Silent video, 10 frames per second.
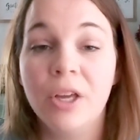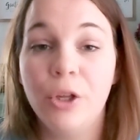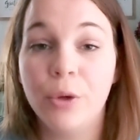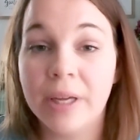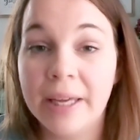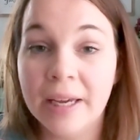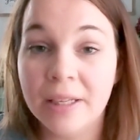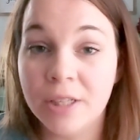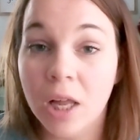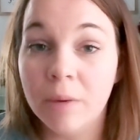You can
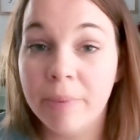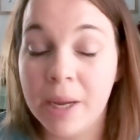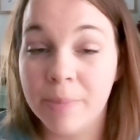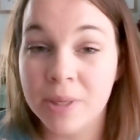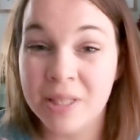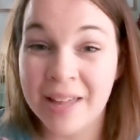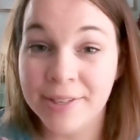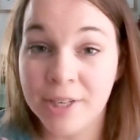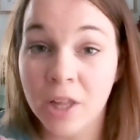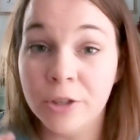get dollar papers at the
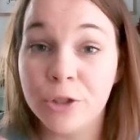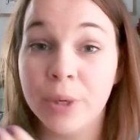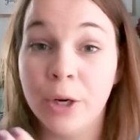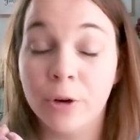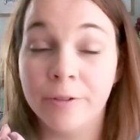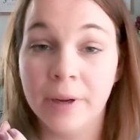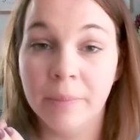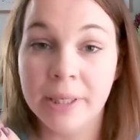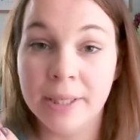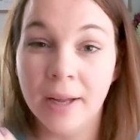Dollar Tree or
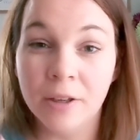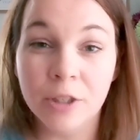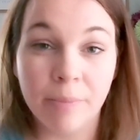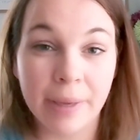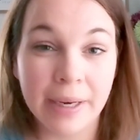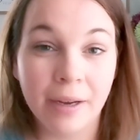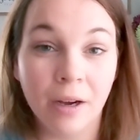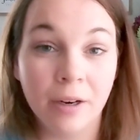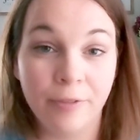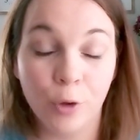Family Dollar, depending
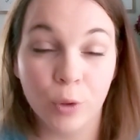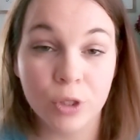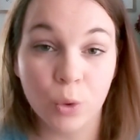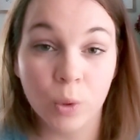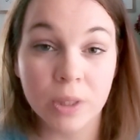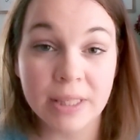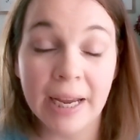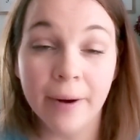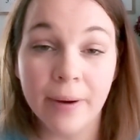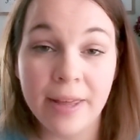on if your stores
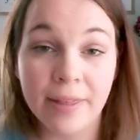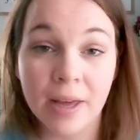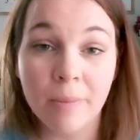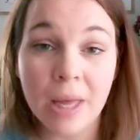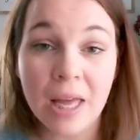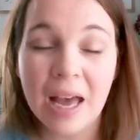carry them.